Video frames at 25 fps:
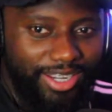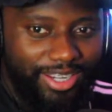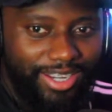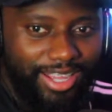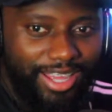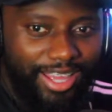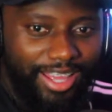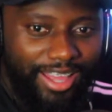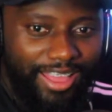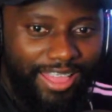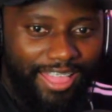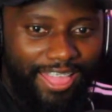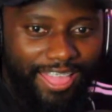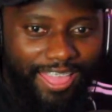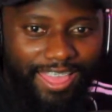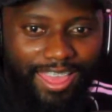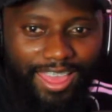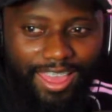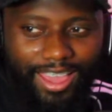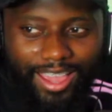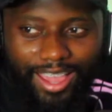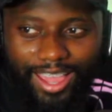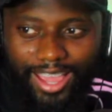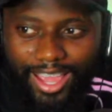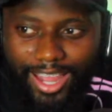And that,
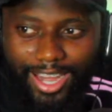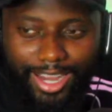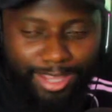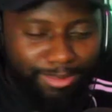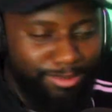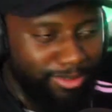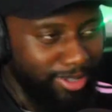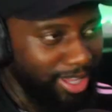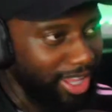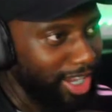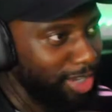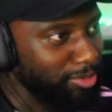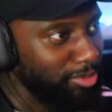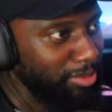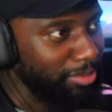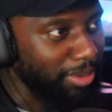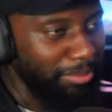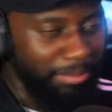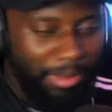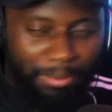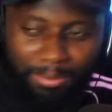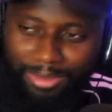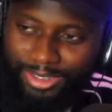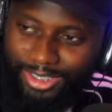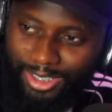and I'm with my
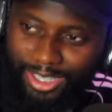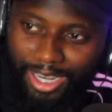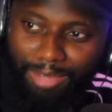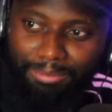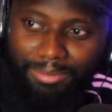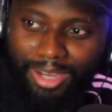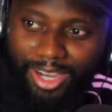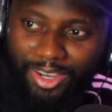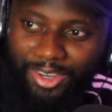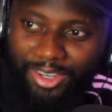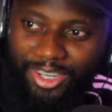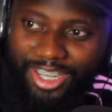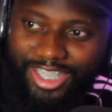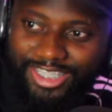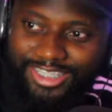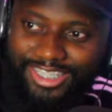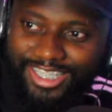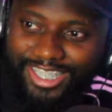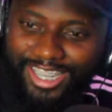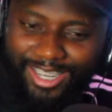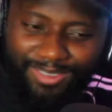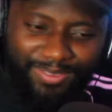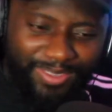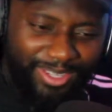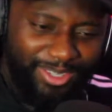members, like my colleagues,
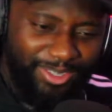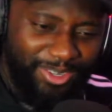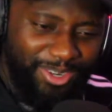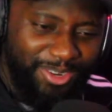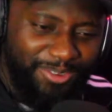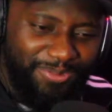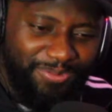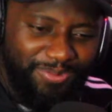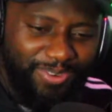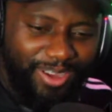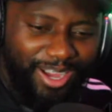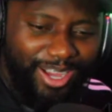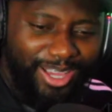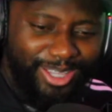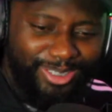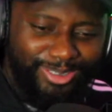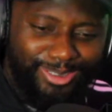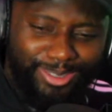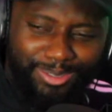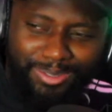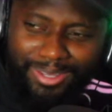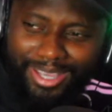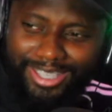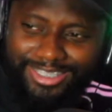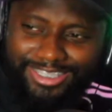and they're thinking, "Who the fuck is
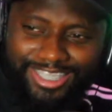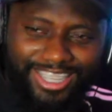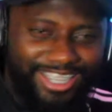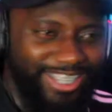Quicks?"